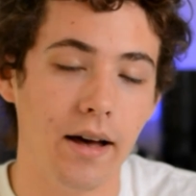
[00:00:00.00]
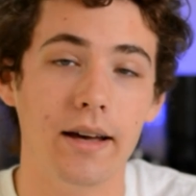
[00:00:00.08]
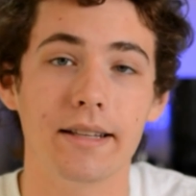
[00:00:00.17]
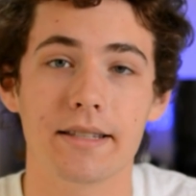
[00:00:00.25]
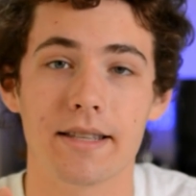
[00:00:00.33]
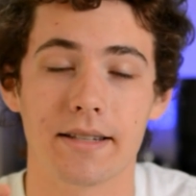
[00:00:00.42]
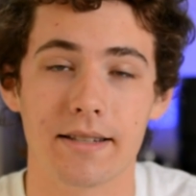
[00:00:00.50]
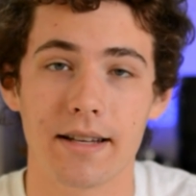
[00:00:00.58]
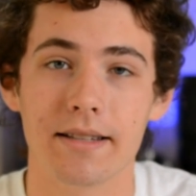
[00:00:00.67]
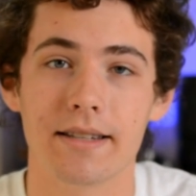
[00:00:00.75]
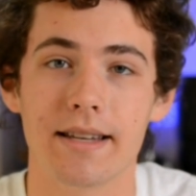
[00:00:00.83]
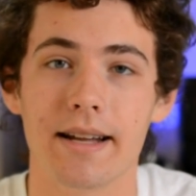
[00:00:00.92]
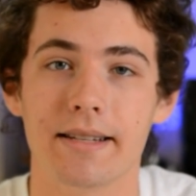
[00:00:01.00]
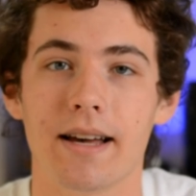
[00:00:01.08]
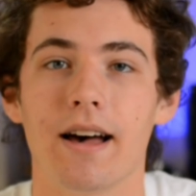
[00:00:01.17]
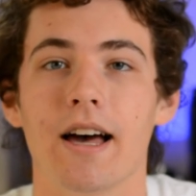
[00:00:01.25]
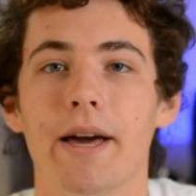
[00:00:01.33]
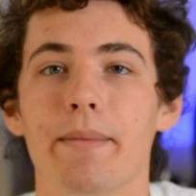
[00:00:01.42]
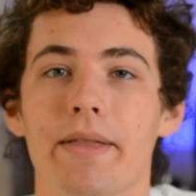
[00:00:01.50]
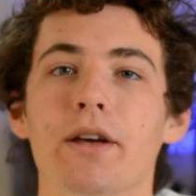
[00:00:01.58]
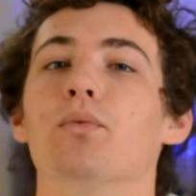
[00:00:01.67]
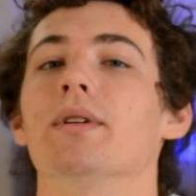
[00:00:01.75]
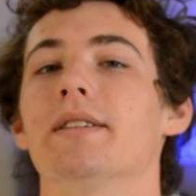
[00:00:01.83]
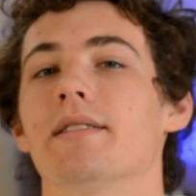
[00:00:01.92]
it's the sunset time, and then
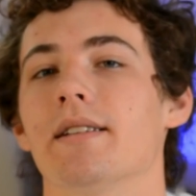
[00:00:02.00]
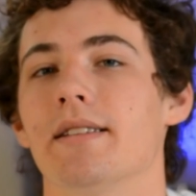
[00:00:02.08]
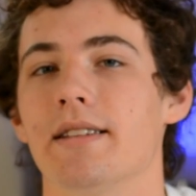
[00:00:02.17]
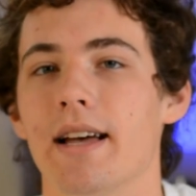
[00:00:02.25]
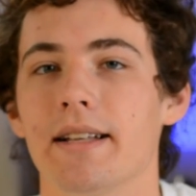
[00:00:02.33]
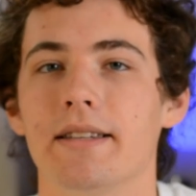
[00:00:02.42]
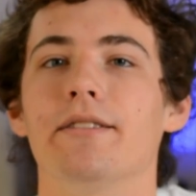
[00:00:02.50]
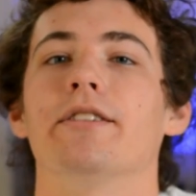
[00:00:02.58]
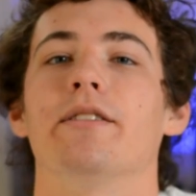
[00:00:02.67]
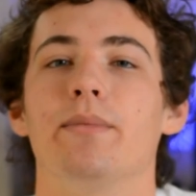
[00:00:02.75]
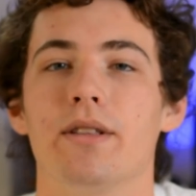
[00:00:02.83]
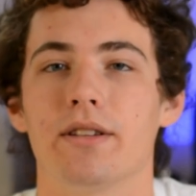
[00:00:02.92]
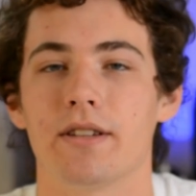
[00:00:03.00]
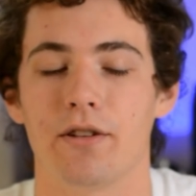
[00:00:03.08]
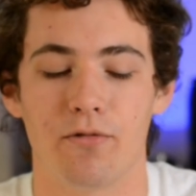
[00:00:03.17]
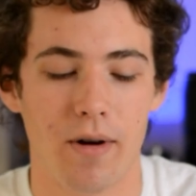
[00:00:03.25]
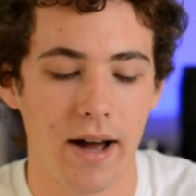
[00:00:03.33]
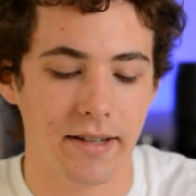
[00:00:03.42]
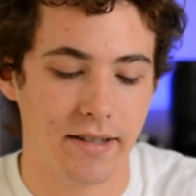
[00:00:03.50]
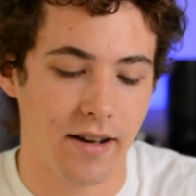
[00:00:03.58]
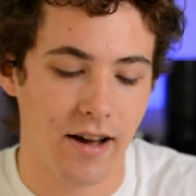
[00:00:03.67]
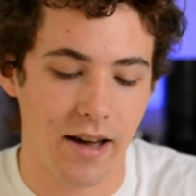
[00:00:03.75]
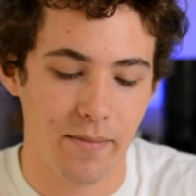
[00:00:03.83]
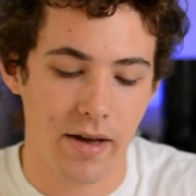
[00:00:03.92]
once sun sets, it'll give me the sunrise
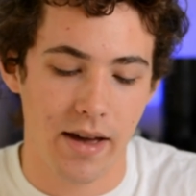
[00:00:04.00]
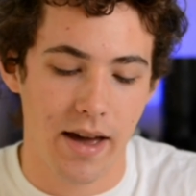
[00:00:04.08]
time,